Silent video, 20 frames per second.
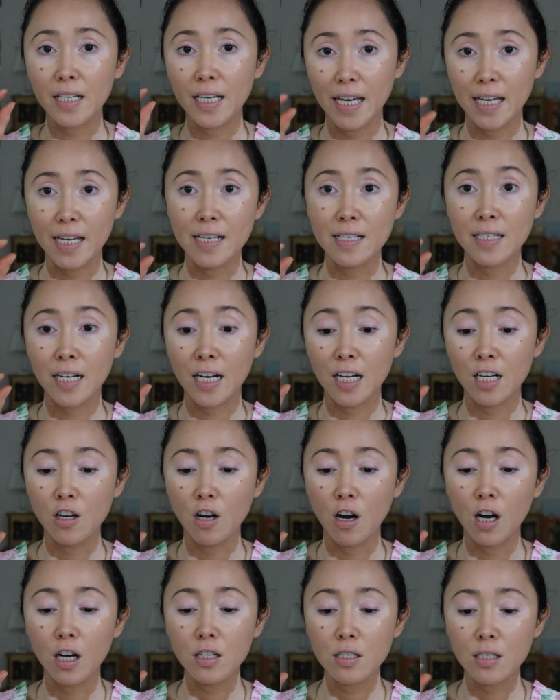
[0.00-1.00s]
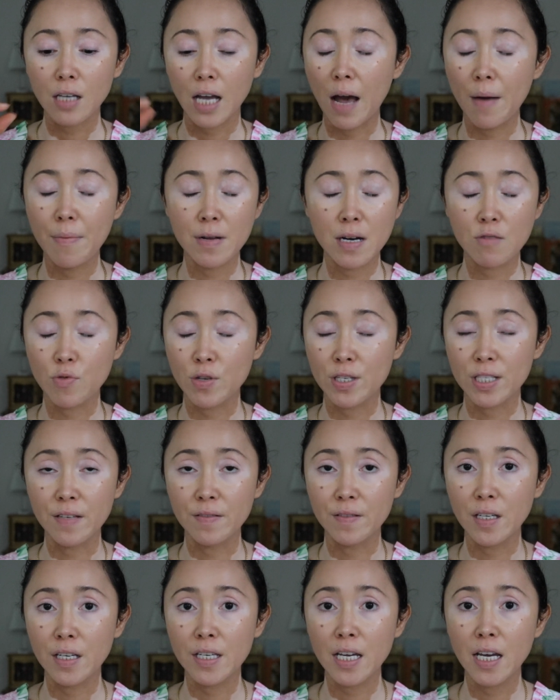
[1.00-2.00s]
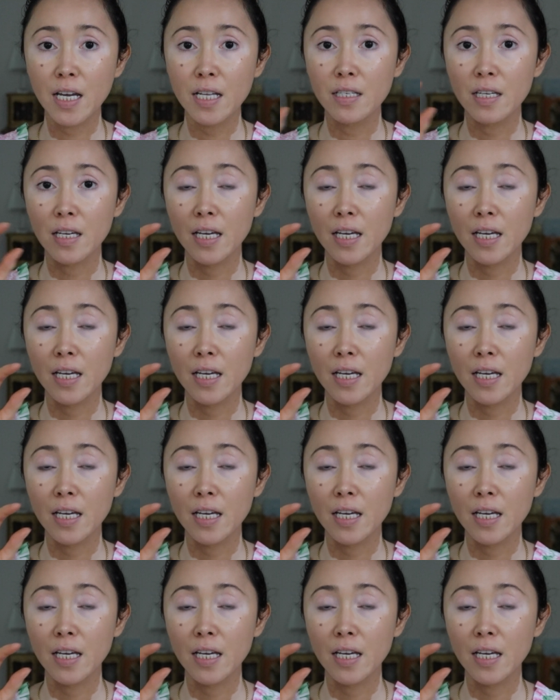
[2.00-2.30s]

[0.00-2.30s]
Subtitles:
case that I got, I haven't received it yet.